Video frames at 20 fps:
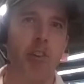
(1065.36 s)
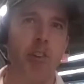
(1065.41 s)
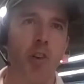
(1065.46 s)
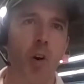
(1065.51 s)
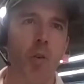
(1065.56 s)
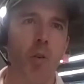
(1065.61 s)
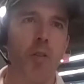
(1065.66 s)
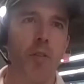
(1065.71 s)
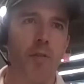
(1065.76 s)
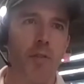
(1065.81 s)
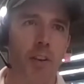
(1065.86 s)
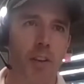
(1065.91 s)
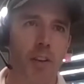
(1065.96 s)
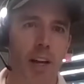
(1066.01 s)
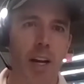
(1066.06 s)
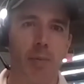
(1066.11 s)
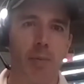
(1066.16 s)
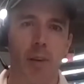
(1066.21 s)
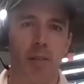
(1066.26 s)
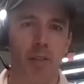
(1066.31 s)
I don't
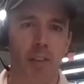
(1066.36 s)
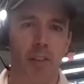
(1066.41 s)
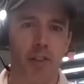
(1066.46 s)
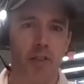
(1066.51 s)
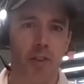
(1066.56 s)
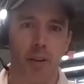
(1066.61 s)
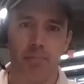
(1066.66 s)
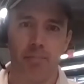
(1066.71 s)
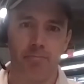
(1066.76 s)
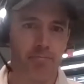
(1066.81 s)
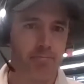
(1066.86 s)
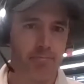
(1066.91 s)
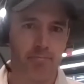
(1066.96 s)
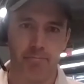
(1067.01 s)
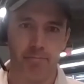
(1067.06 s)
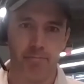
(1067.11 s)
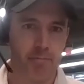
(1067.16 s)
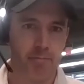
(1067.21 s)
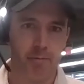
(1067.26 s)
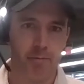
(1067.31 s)
feel like I'm living the dream,
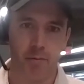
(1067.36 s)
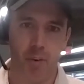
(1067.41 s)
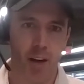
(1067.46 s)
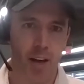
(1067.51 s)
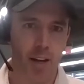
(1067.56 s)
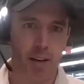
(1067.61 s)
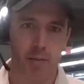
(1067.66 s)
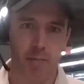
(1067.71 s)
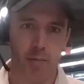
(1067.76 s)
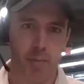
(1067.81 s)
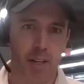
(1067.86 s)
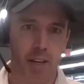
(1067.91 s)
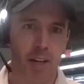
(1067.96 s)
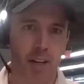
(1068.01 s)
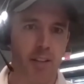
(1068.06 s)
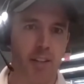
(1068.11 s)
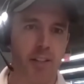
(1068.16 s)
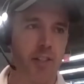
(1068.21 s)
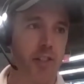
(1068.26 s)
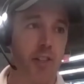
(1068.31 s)
right?
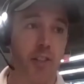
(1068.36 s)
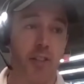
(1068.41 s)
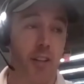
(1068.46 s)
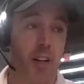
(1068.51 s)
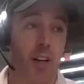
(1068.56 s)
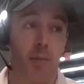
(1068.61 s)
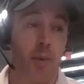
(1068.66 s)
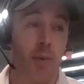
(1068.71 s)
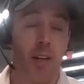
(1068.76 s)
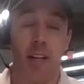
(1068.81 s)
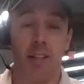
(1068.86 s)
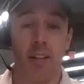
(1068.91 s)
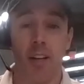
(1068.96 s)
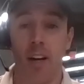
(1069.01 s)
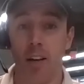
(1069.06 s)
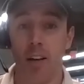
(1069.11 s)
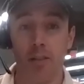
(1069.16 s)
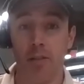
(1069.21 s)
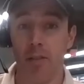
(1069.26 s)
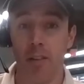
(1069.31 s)
Because it's just,
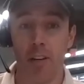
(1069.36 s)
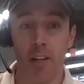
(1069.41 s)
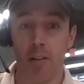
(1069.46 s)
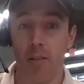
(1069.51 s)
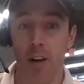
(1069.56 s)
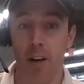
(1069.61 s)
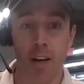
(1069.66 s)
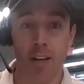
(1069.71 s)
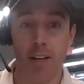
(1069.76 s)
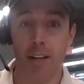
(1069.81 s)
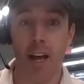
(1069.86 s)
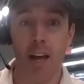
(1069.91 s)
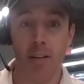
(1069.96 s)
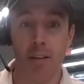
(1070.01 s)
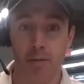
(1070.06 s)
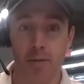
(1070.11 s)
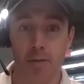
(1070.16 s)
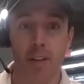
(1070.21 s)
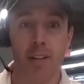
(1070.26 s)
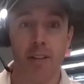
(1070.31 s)
it's a hustle and a grind
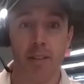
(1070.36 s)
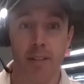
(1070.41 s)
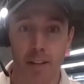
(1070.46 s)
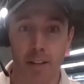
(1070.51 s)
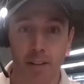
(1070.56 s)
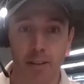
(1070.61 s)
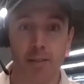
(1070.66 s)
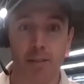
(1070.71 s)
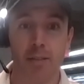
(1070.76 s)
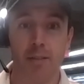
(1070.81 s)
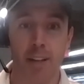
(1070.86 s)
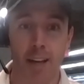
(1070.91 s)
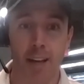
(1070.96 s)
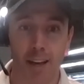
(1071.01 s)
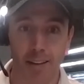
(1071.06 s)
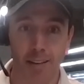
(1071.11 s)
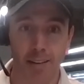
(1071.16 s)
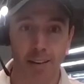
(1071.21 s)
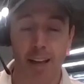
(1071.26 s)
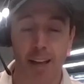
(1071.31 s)
every single
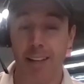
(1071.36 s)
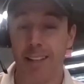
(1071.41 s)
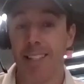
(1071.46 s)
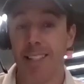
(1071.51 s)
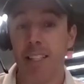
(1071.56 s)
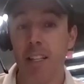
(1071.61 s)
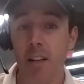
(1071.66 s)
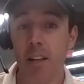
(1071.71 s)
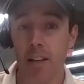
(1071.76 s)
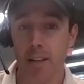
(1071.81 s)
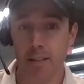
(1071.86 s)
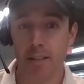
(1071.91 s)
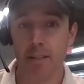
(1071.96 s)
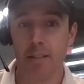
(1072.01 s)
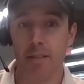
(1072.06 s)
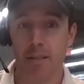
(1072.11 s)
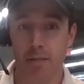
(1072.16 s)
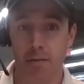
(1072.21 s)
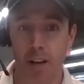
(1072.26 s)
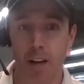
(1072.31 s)
day. And it still is,
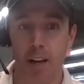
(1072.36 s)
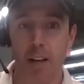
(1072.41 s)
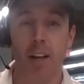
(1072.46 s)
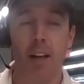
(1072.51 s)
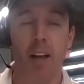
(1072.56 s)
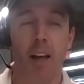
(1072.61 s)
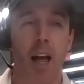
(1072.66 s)
right?